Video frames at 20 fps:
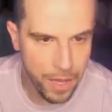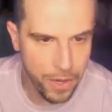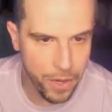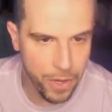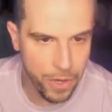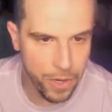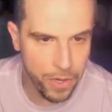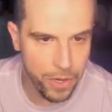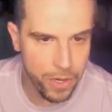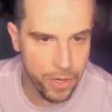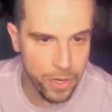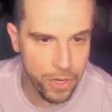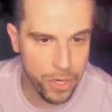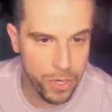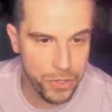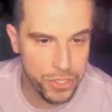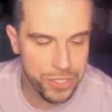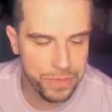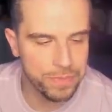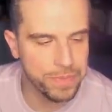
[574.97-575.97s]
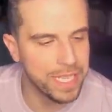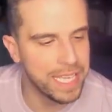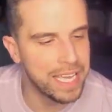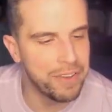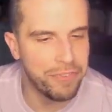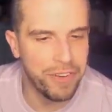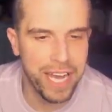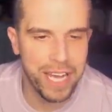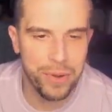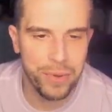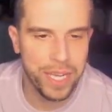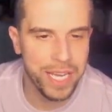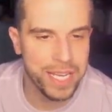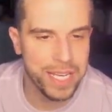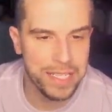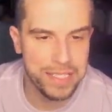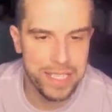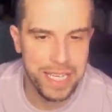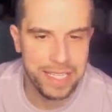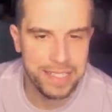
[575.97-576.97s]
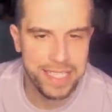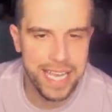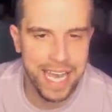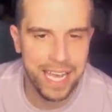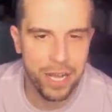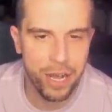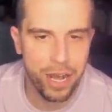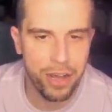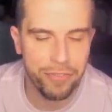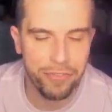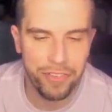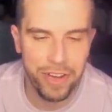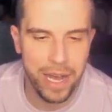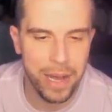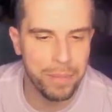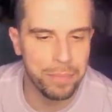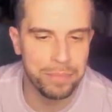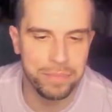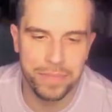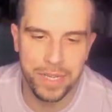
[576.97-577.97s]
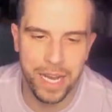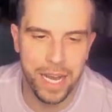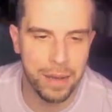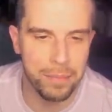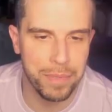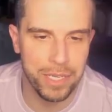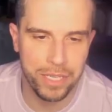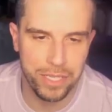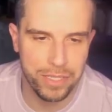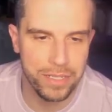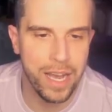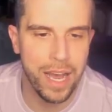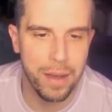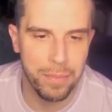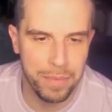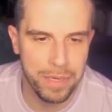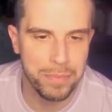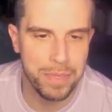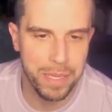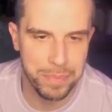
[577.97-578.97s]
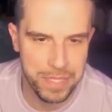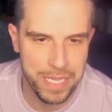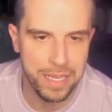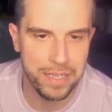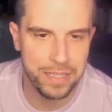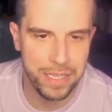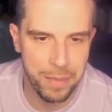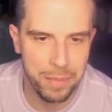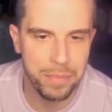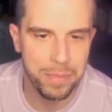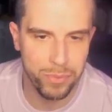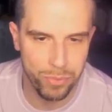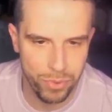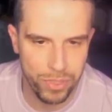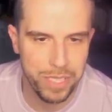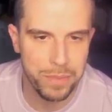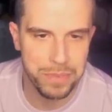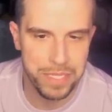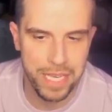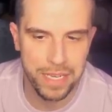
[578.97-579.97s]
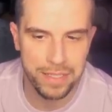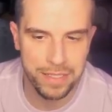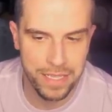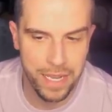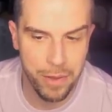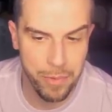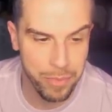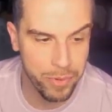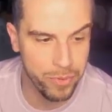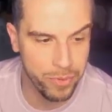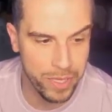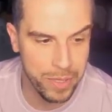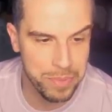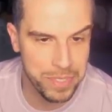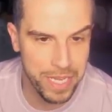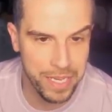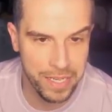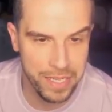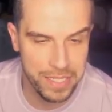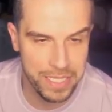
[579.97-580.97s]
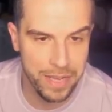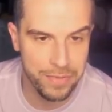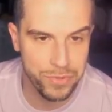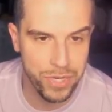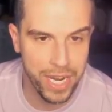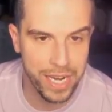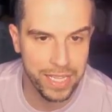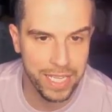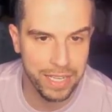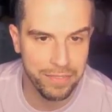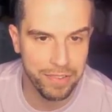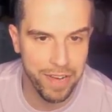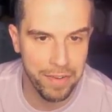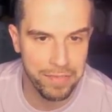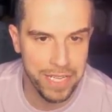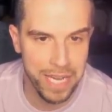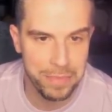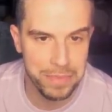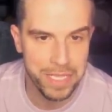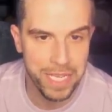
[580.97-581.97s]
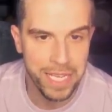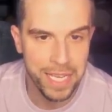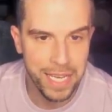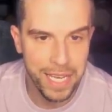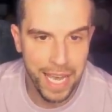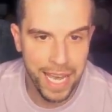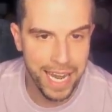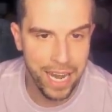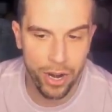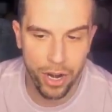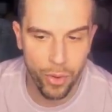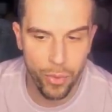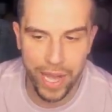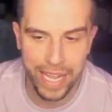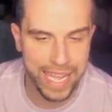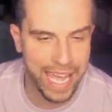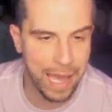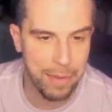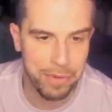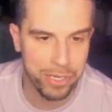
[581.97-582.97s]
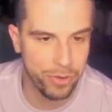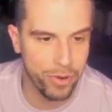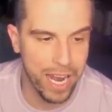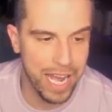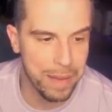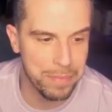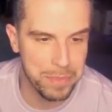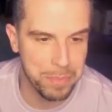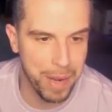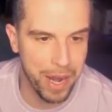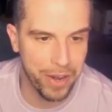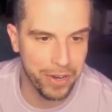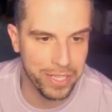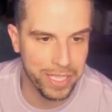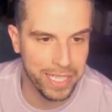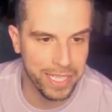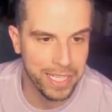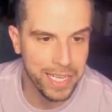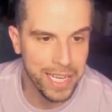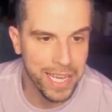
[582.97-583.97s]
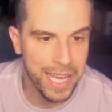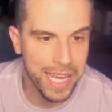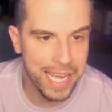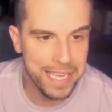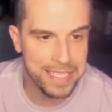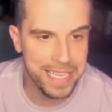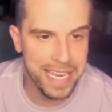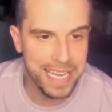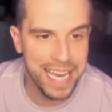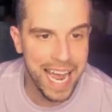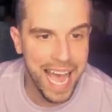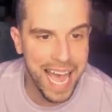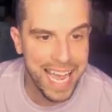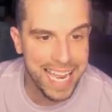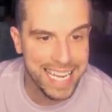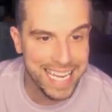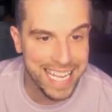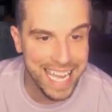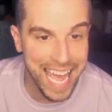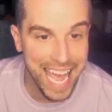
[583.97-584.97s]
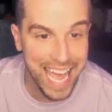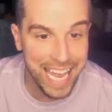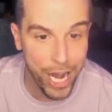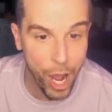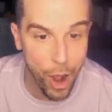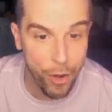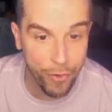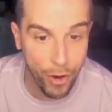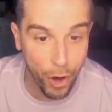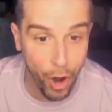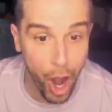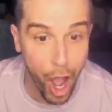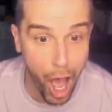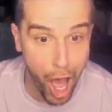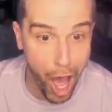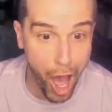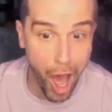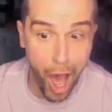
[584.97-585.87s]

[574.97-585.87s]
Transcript: Host. If I don't get a zigzag off, I'm gonna, I'm gonna be upset. I'm gonna be really upset. I'm gonna be really upset because I've tried it like five times, and I don't know why Cameron Grimes apparently is a 98 overall.